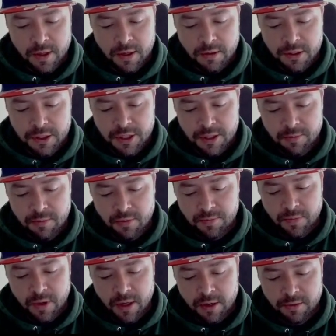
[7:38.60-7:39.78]
Airship,
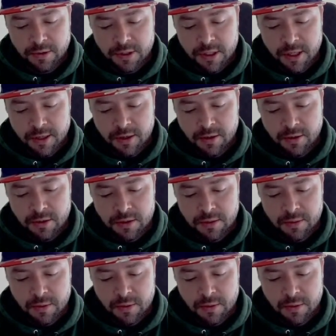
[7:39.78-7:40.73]
Iron Giant,